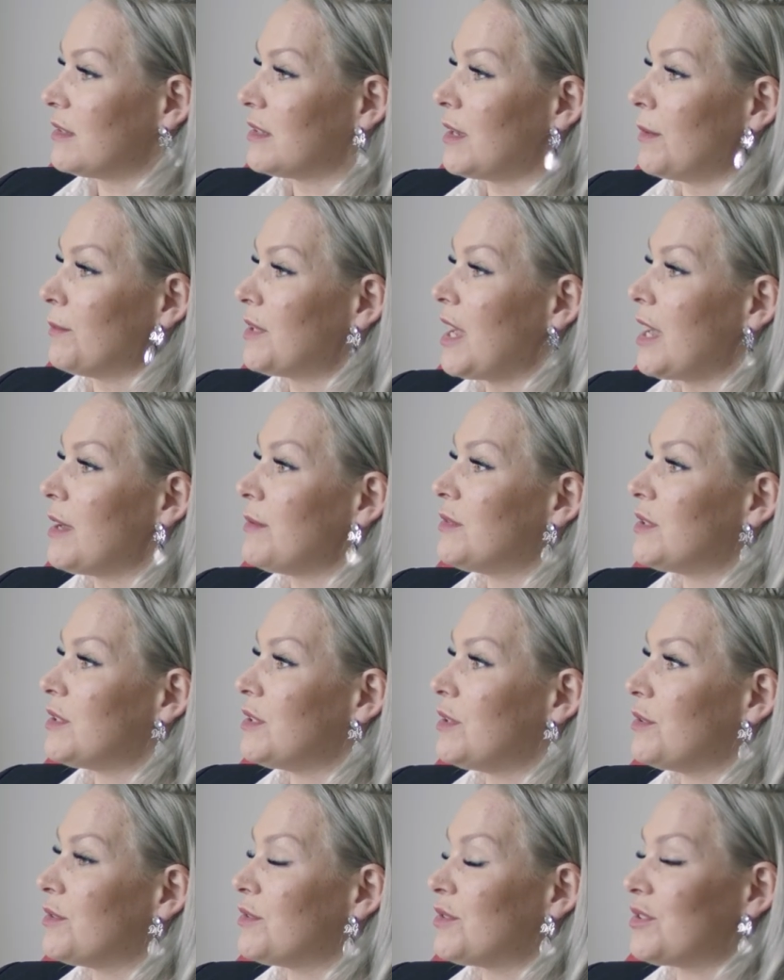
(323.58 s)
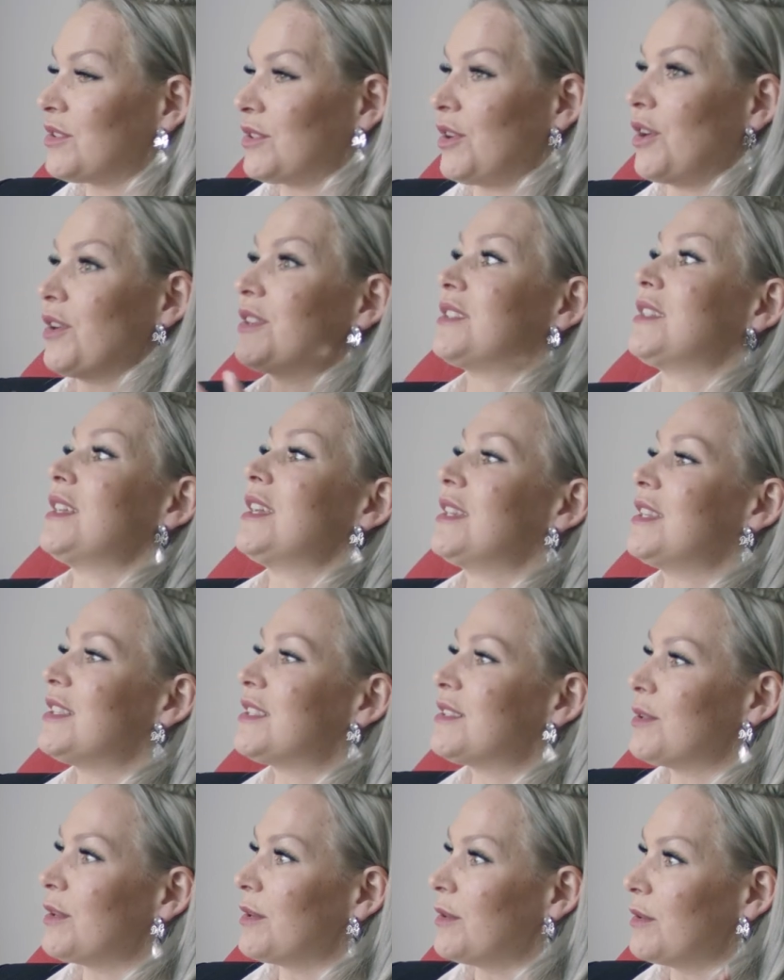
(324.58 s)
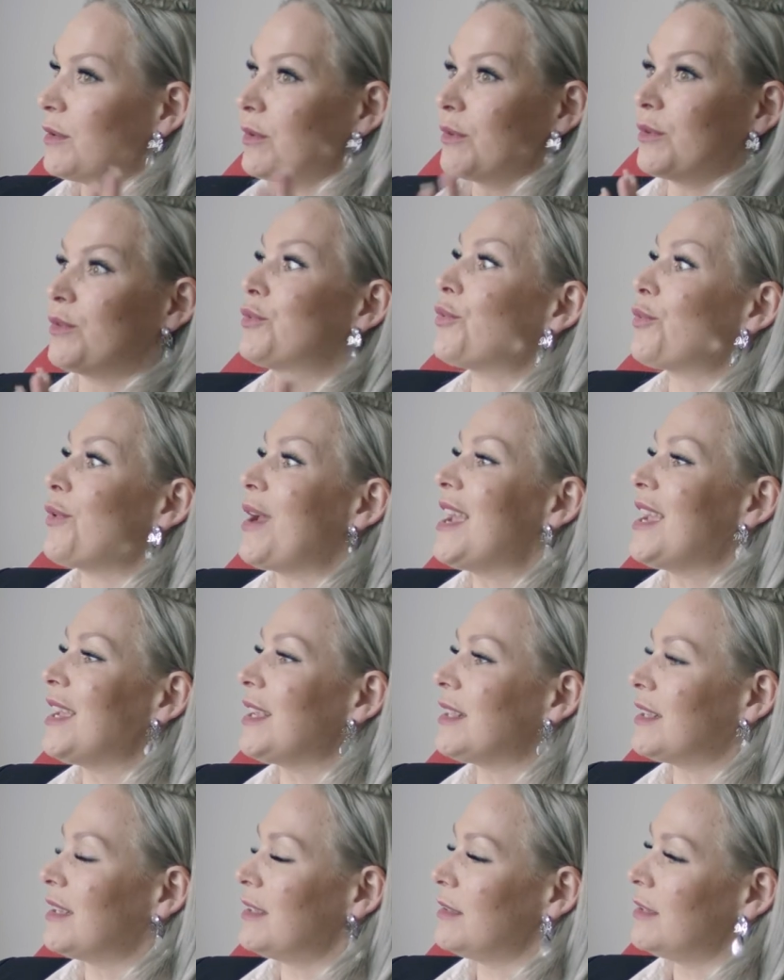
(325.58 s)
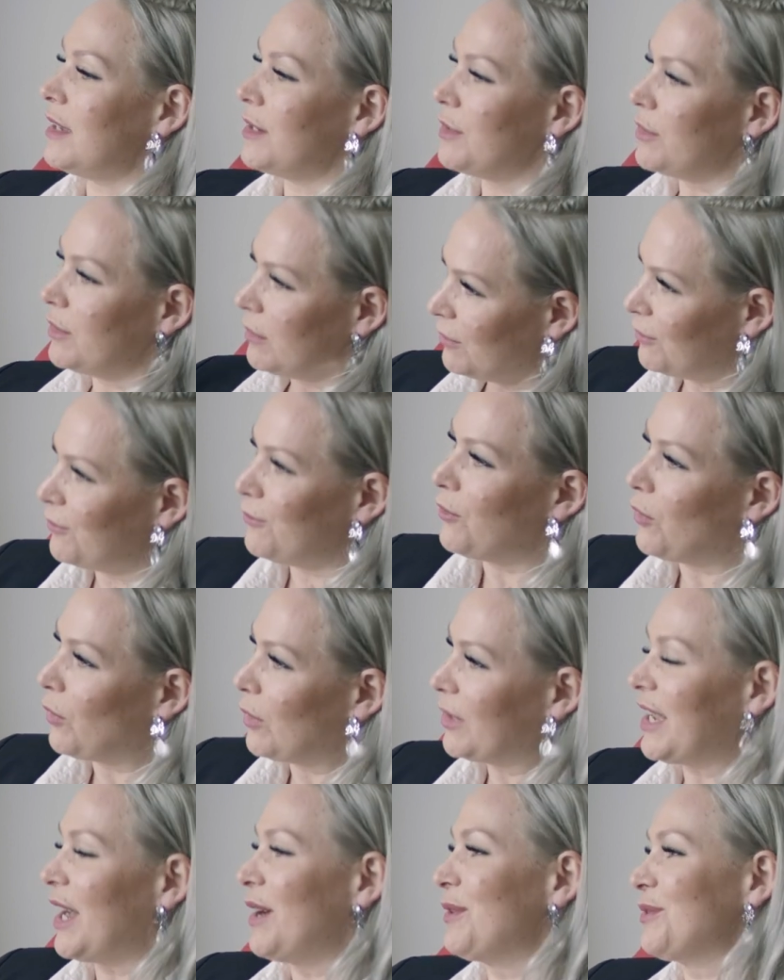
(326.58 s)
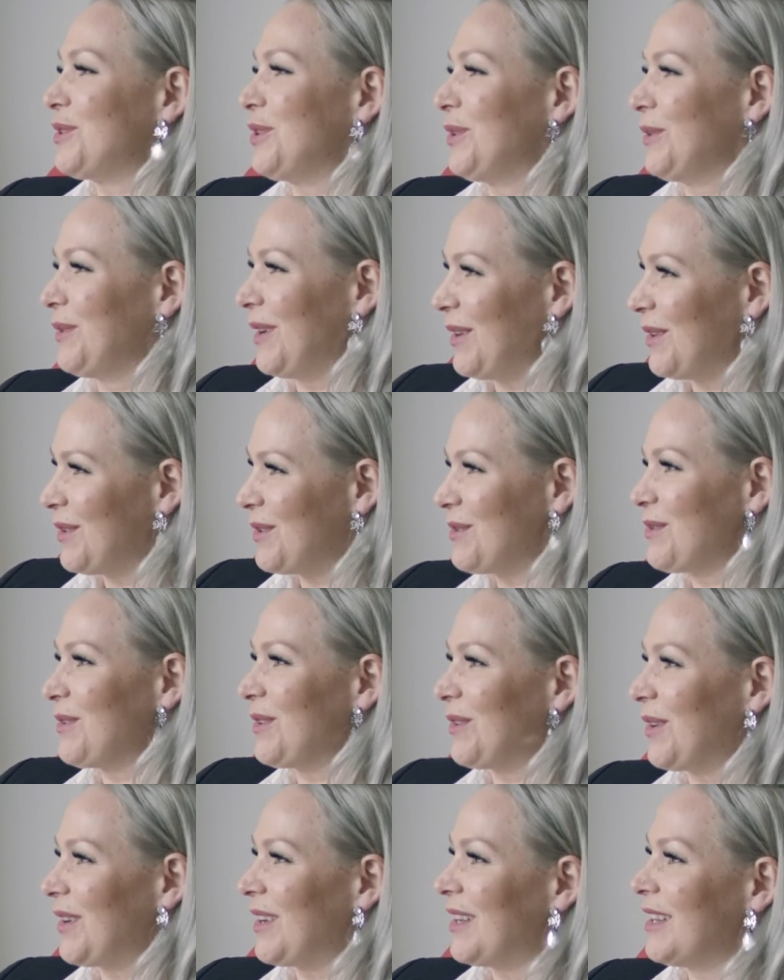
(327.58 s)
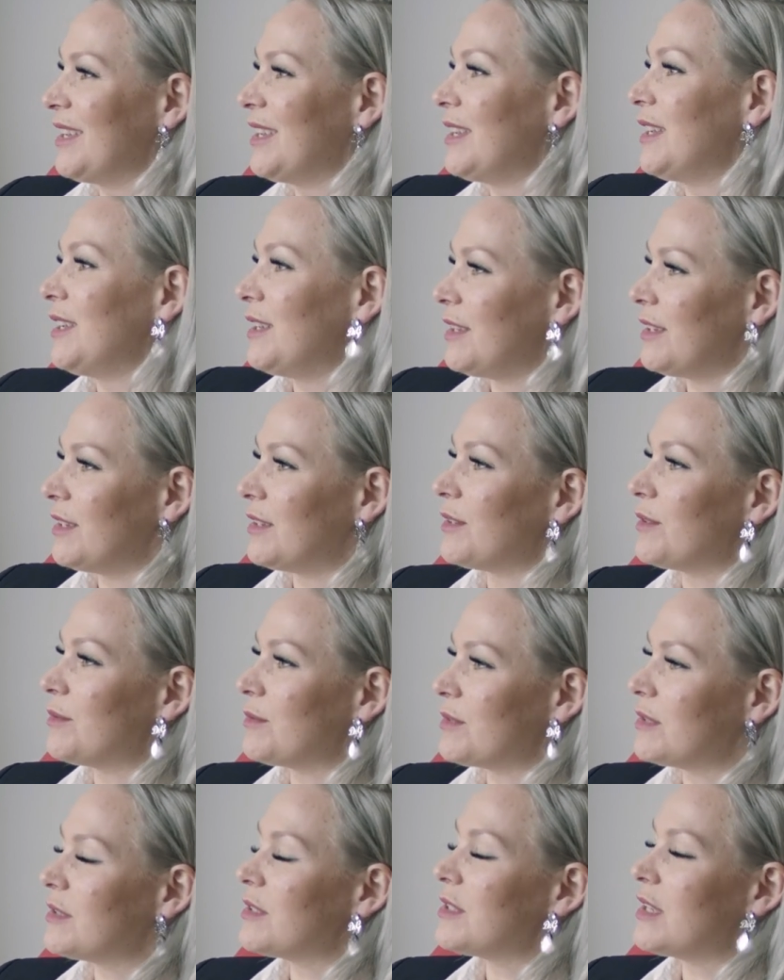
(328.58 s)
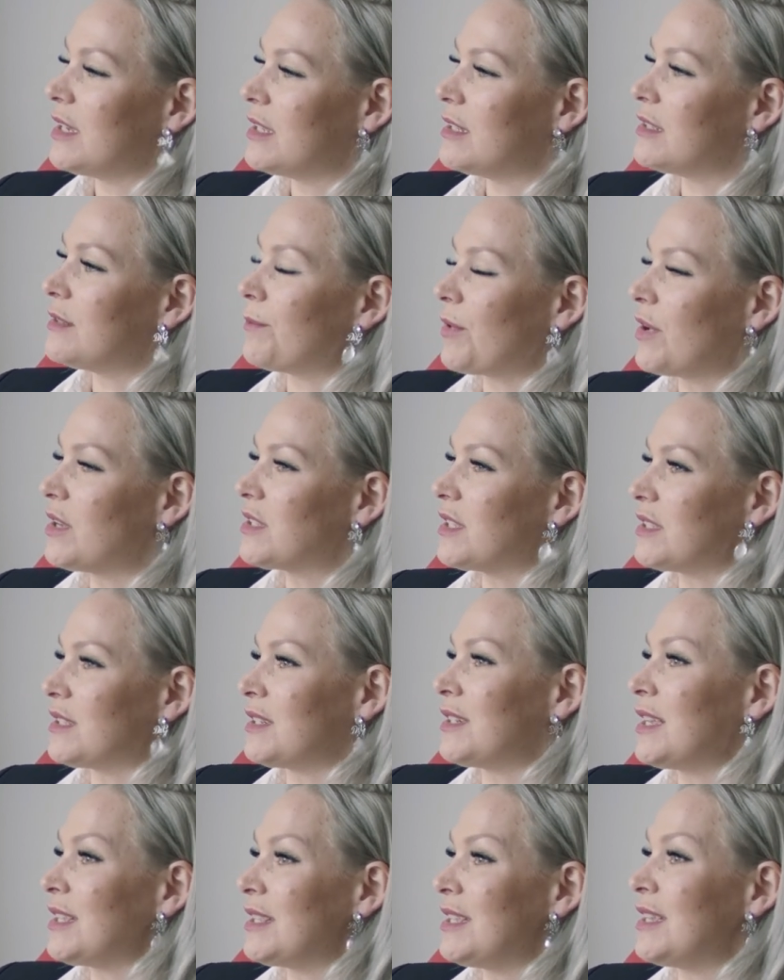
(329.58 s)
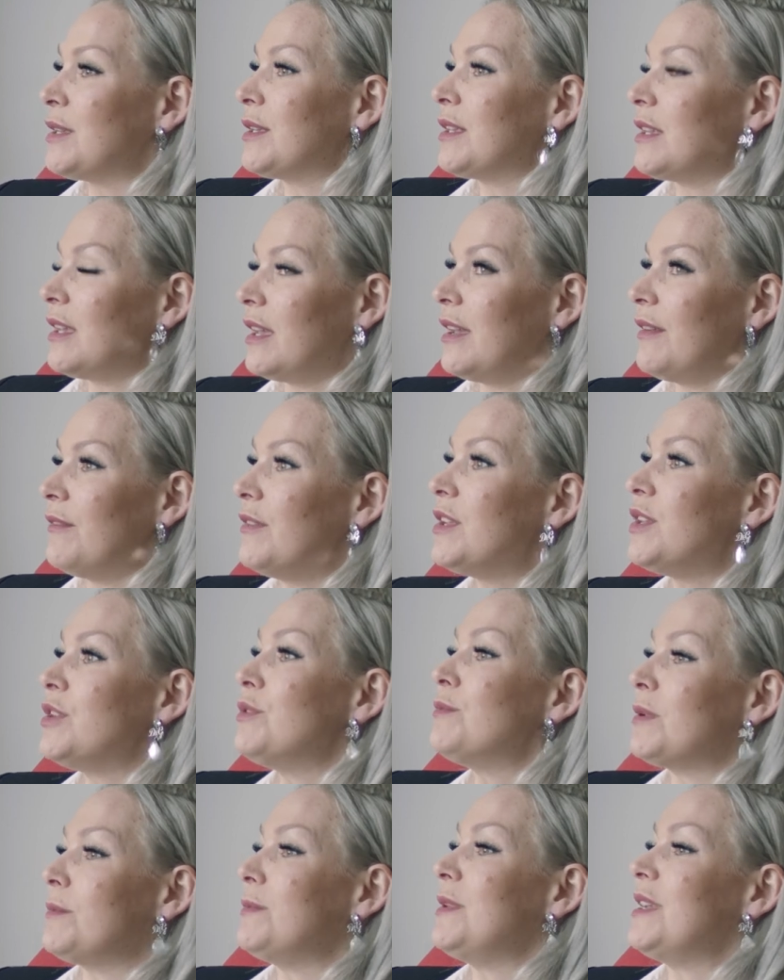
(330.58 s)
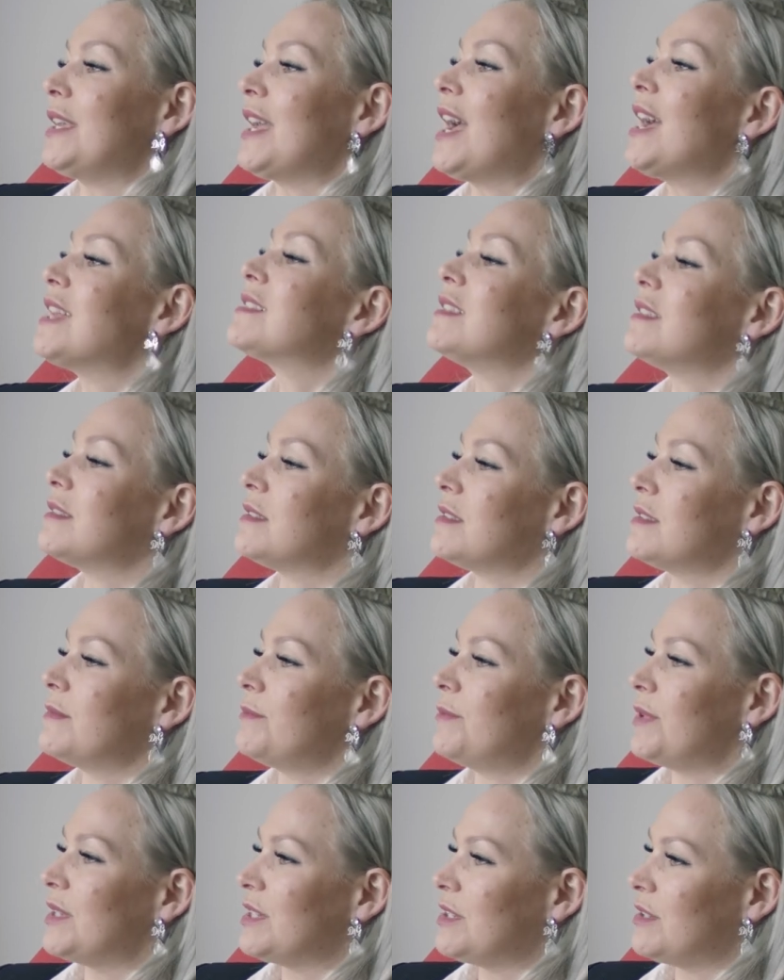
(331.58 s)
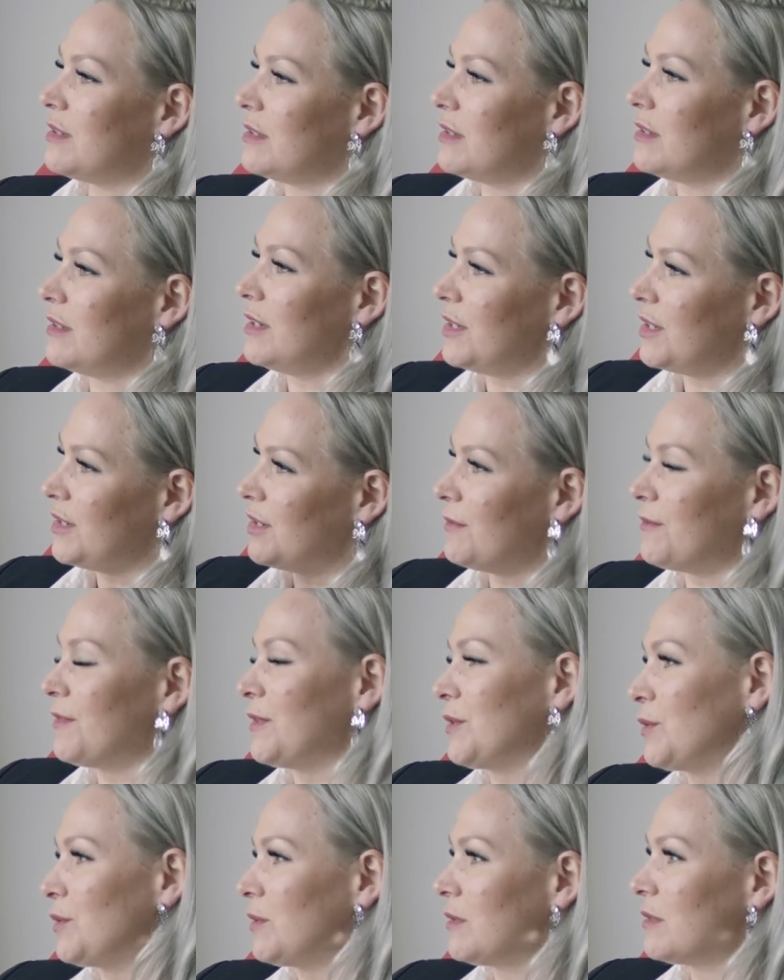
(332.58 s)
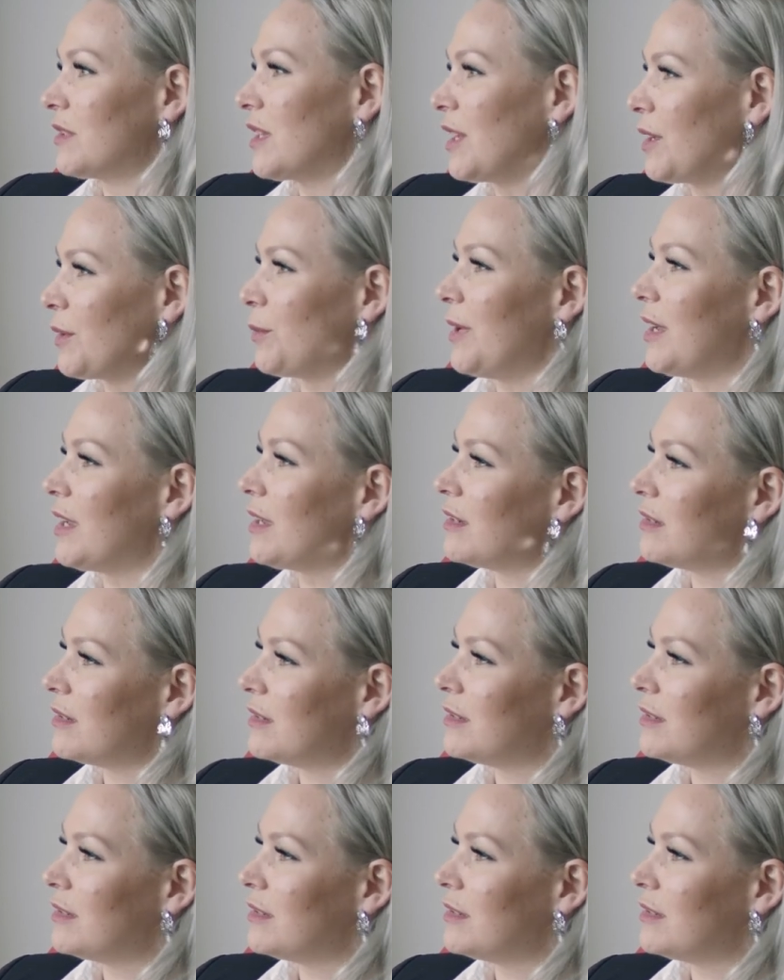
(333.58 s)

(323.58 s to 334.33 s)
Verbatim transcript: Sometimes you start and it's great, and then you fall down to a hole, or wow, wow. you know, it's a process. And I think every human being has it, but in a different kind of way.